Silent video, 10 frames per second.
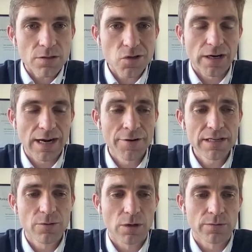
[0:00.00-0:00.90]
So
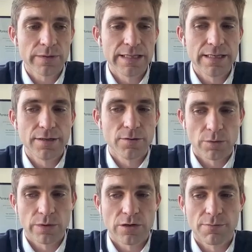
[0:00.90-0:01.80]
currently what we
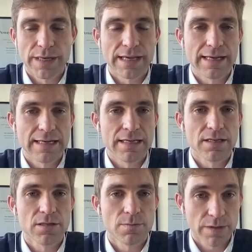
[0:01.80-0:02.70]
compare
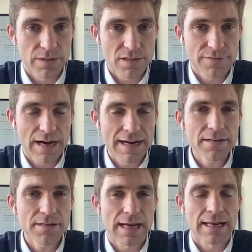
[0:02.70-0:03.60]
is business
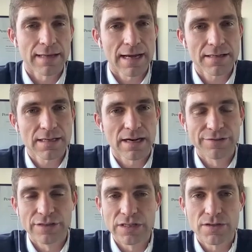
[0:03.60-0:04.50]
finance, and that
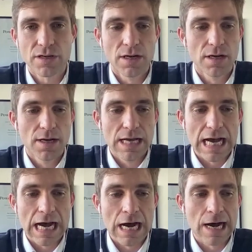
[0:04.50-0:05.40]
covers
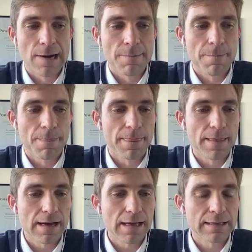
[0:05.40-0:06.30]

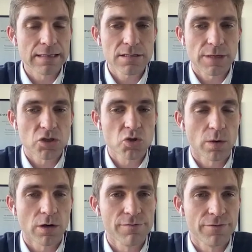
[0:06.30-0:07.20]
I think it's about
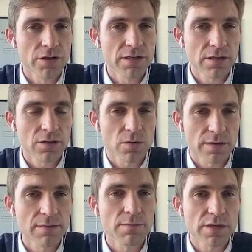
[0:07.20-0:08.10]
12 verticals
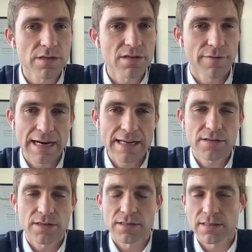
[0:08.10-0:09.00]
within business
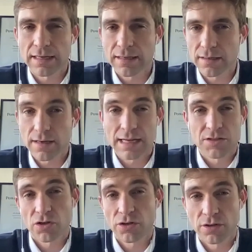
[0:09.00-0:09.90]
finance. It's like
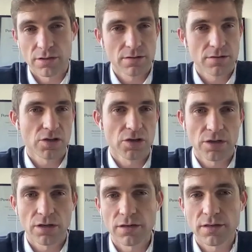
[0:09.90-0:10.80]
unsecured,
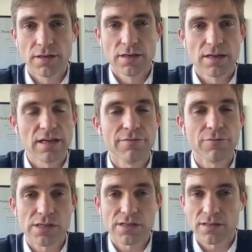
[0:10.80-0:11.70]
secured,
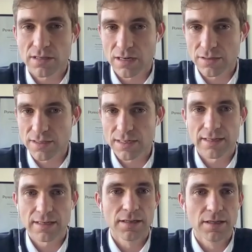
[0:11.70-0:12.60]
invoice
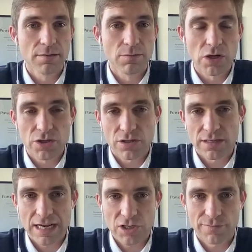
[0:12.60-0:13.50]
discounting,
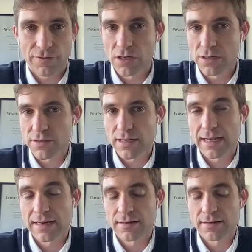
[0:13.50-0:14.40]
merchant cash advance,
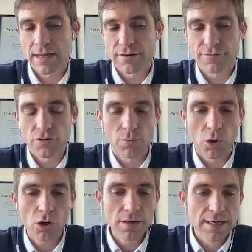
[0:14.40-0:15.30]
and a few
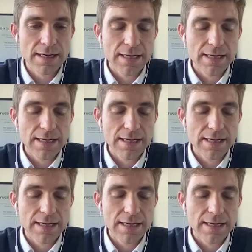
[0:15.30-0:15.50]
more.